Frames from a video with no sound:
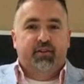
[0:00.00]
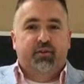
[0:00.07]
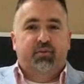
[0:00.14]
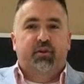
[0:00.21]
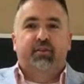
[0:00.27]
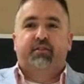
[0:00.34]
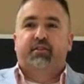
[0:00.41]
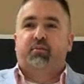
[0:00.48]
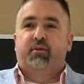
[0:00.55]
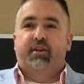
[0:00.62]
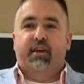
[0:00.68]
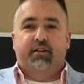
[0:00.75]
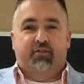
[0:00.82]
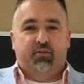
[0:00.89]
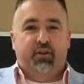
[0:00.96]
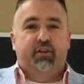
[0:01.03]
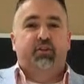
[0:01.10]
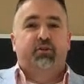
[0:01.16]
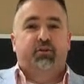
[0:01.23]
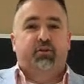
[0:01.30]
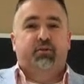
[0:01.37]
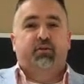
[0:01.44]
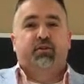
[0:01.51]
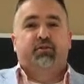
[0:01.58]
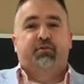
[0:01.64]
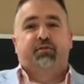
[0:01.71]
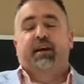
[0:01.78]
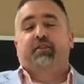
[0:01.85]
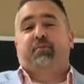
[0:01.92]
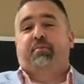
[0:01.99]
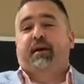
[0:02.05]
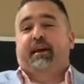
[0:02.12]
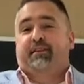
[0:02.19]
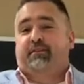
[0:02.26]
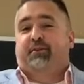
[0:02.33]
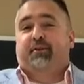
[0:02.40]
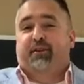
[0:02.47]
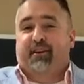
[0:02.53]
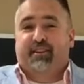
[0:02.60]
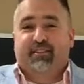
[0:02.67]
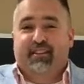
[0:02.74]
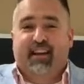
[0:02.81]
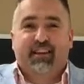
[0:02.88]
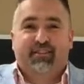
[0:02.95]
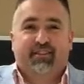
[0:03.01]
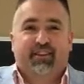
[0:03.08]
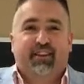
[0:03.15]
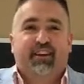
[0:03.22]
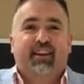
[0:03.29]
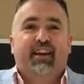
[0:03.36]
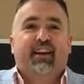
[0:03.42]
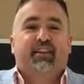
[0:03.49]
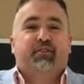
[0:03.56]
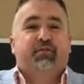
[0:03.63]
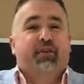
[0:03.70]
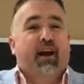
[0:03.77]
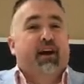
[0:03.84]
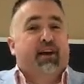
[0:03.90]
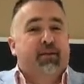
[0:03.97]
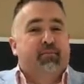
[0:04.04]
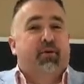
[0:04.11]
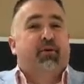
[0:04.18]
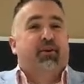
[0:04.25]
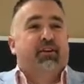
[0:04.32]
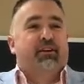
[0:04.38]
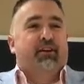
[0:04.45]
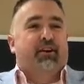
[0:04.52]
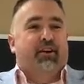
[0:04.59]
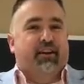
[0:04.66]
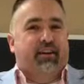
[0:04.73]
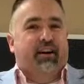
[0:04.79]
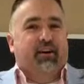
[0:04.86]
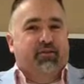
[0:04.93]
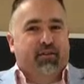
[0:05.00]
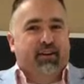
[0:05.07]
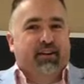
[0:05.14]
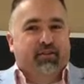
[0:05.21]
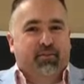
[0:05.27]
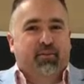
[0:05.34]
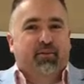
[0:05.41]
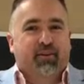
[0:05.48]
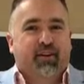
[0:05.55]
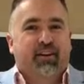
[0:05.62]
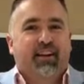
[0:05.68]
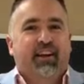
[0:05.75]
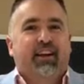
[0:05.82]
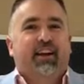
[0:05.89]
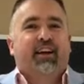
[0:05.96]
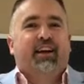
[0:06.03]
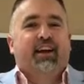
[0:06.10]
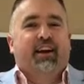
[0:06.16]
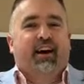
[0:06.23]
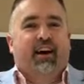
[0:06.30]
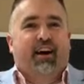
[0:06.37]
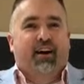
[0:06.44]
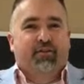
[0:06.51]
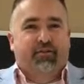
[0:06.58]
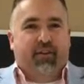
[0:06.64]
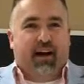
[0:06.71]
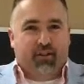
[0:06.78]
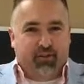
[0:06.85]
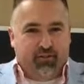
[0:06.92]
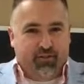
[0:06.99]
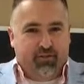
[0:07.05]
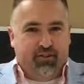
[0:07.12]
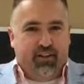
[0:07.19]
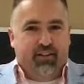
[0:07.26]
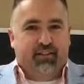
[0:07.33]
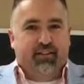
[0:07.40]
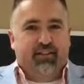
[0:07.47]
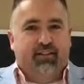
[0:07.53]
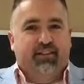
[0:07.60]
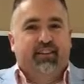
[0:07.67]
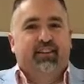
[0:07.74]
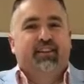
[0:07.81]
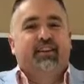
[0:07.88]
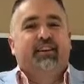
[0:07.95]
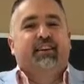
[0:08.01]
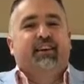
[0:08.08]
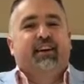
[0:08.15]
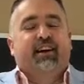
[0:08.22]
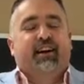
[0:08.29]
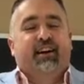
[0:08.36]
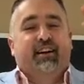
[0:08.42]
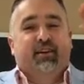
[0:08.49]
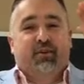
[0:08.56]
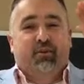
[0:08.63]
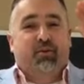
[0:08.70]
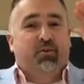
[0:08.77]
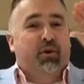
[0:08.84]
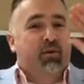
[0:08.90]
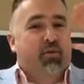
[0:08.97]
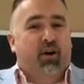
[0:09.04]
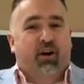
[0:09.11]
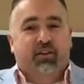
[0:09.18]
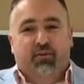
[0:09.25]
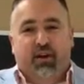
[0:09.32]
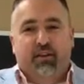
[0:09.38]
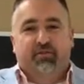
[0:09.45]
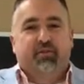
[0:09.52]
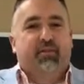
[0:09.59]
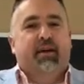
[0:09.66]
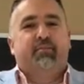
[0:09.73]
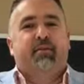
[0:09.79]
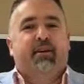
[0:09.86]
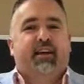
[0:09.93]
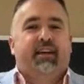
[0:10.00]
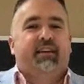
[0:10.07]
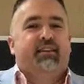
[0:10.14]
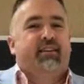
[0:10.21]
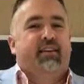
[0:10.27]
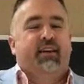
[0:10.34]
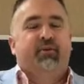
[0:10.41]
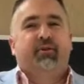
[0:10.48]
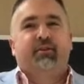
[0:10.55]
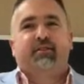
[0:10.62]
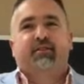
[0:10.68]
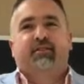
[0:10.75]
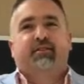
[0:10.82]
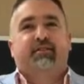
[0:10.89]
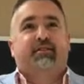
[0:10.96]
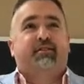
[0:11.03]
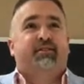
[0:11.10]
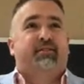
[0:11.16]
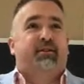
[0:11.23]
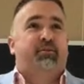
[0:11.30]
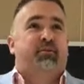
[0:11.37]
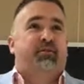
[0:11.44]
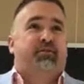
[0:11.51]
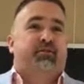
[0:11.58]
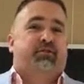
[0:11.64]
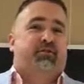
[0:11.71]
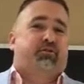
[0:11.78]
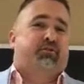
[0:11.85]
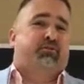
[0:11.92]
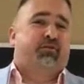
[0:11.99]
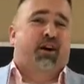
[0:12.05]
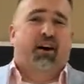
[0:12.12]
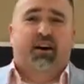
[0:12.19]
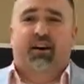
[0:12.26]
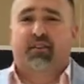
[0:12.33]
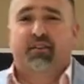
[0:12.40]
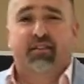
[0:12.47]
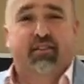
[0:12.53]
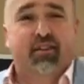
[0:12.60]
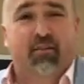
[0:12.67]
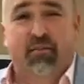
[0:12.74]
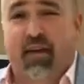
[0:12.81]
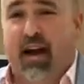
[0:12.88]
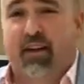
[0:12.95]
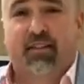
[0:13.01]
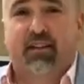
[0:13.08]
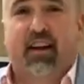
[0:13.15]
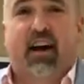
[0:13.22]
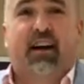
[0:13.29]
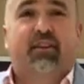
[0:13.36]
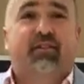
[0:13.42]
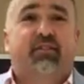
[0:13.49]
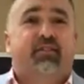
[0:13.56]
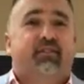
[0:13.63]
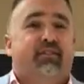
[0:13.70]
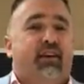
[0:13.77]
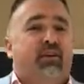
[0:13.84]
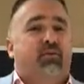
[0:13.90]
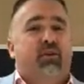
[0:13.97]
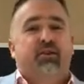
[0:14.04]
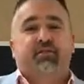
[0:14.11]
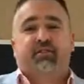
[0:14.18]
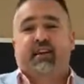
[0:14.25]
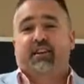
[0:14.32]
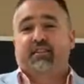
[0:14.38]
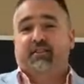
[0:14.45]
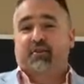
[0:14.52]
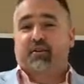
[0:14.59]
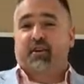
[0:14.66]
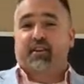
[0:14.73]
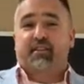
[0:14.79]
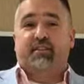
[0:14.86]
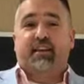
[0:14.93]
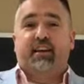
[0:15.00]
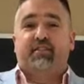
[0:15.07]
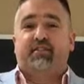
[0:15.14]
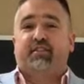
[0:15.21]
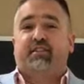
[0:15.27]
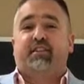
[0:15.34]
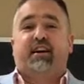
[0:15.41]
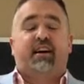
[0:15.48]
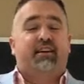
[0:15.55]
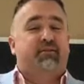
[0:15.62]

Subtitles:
We said, well, yes, we do. We're a faith-based organization. It's very important that our governance board are followers of Jesus. We walked away from that money. It was $100,000+, and we've said as an organization,